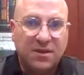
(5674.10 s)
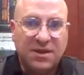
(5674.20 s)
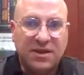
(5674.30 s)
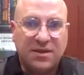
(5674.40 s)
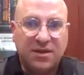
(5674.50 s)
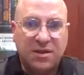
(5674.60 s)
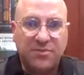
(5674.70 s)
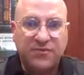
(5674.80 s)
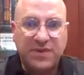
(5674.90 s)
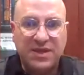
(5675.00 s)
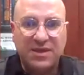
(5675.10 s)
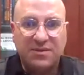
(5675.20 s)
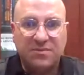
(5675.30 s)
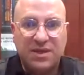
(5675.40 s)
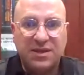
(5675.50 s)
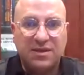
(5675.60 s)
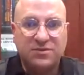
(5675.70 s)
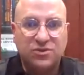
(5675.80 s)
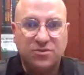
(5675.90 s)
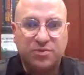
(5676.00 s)
Now, hopefully many
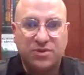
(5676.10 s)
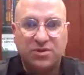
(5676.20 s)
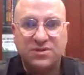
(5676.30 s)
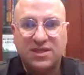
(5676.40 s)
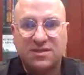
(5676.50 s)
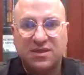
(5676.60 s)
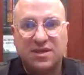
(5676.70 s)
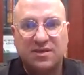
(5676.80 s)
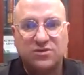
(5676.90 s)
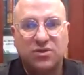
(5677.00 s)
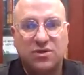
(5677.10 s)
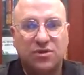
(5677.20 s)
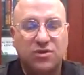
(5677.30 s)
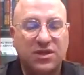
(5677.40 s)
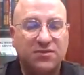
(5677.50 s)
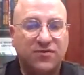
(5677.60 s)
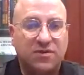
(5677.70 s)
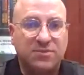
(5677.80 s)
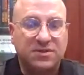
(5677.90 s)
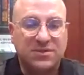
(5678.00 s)
entrepreneurs out there can start learning
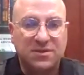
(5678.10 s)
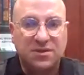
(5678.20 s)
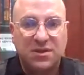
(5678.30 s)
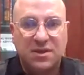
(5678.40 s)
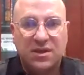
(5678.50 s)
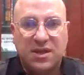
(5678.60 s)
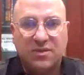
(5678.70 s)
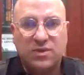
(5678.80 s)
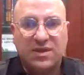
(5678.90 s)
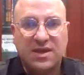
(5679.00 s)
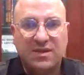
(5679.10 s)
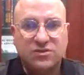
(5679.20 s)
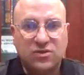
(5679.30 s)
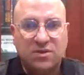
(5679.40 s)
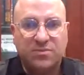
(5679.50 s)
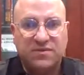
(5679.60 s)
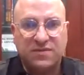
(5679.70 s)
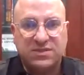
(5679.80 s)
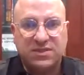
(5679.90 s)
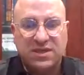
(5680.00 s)
from this, and we can start
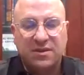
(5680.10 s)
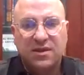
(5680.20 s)
pivoting.